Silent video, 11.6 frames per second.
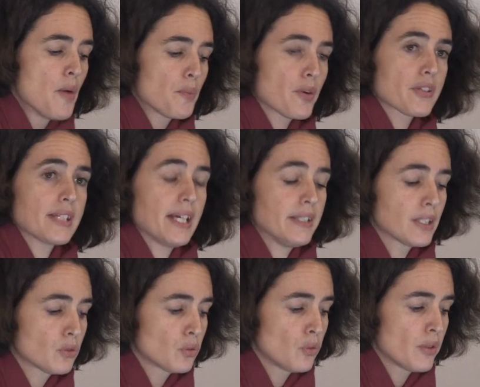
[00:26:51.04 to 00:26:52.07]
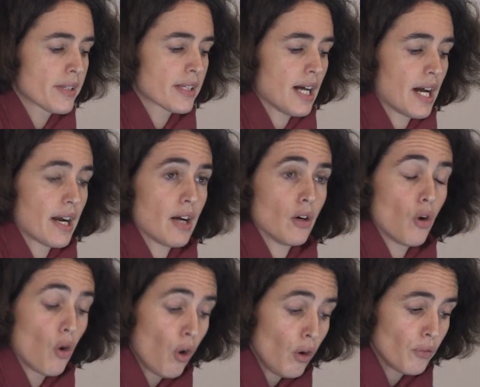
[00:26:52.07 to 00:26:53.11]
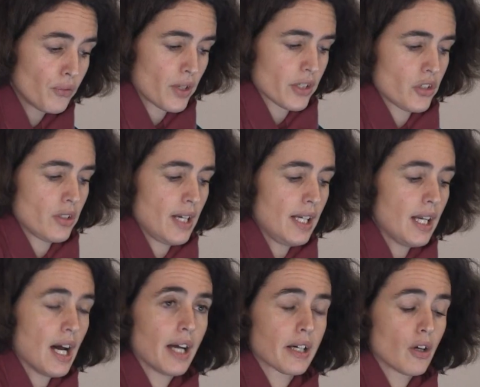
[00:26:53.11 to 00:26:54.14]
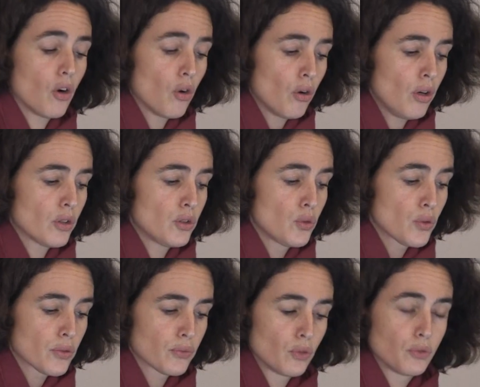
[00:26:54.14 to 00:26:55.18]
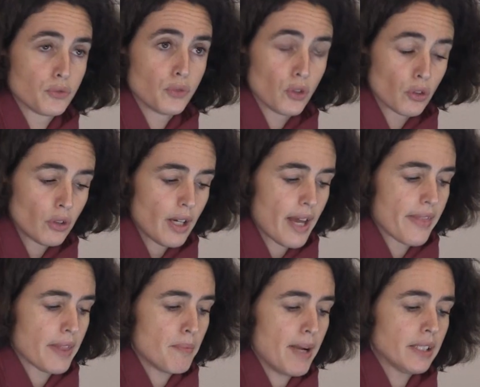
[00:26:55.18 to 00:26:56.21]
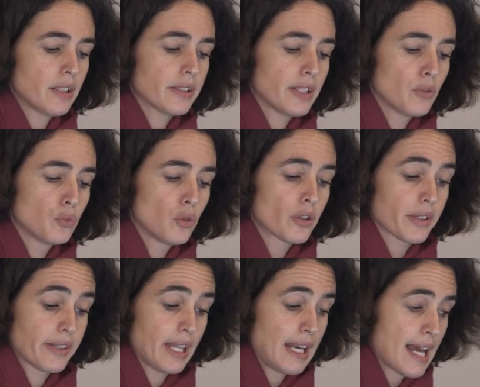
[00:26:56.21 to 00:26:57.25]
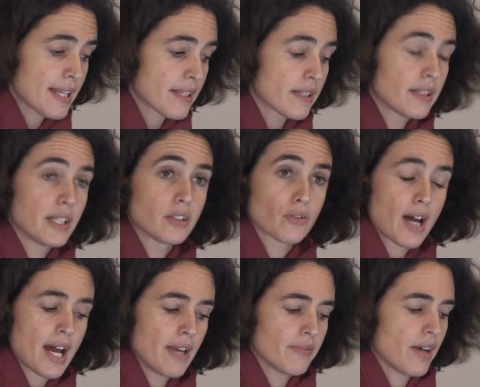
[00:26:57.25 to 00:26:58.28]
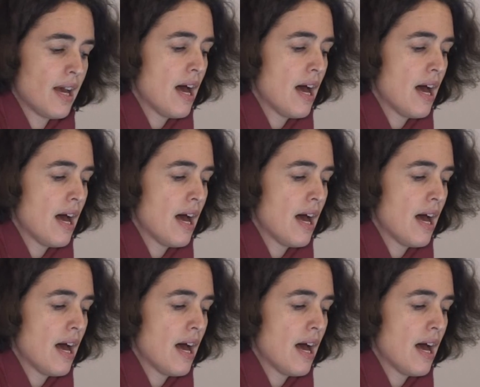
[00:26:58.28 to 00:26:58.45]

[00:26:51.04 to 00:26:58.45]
Prosthetic tools are all functional, are all useful for, and the better they work, the less they drive